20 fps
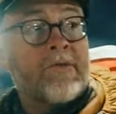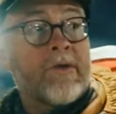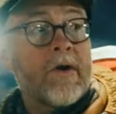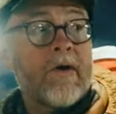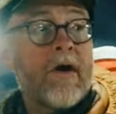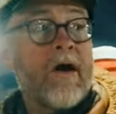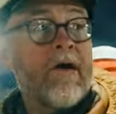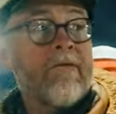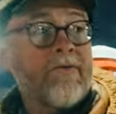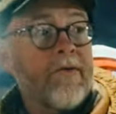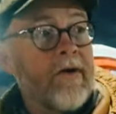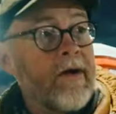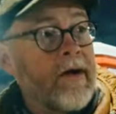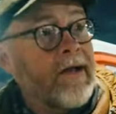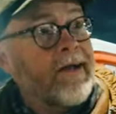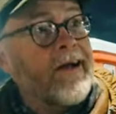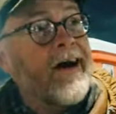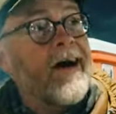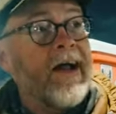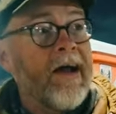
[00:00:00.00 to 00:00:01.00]
took off
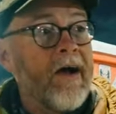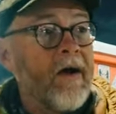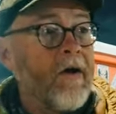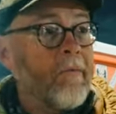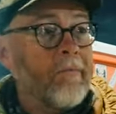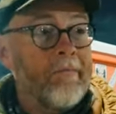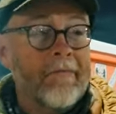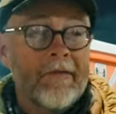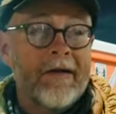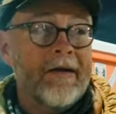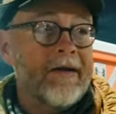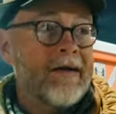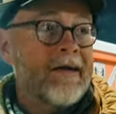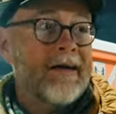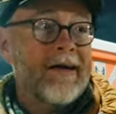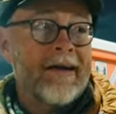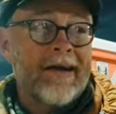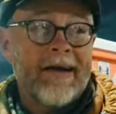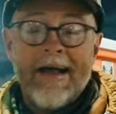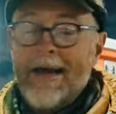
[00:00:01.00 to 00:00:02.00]
running, got help.
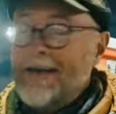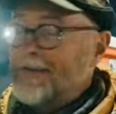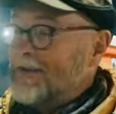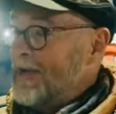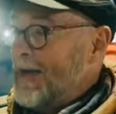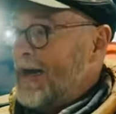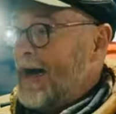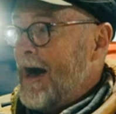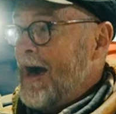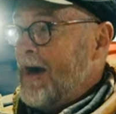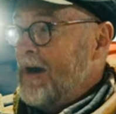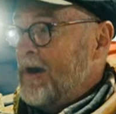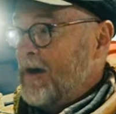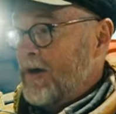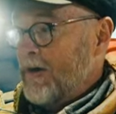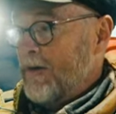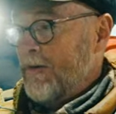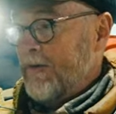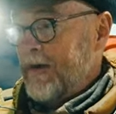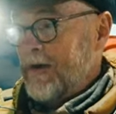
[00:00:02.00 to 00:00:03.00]
The next thing I
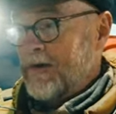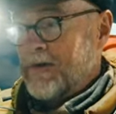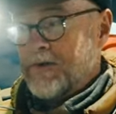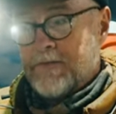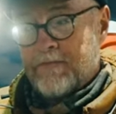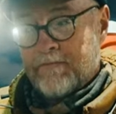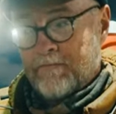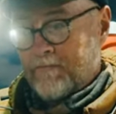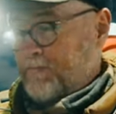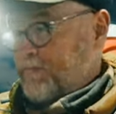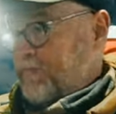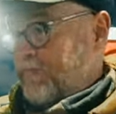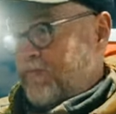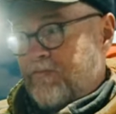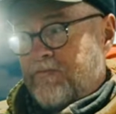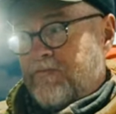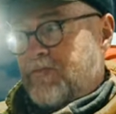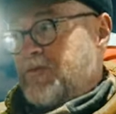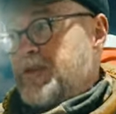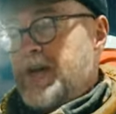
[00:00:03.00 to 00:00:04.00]
know, there's
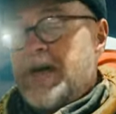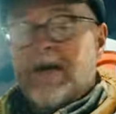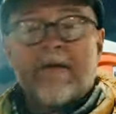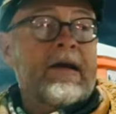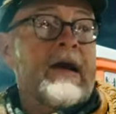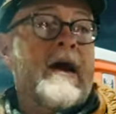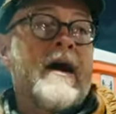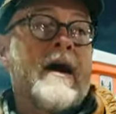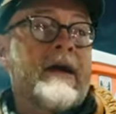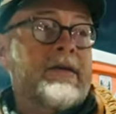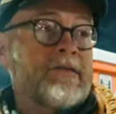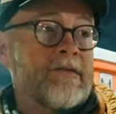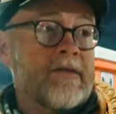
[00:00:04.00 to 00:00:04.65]
10 guys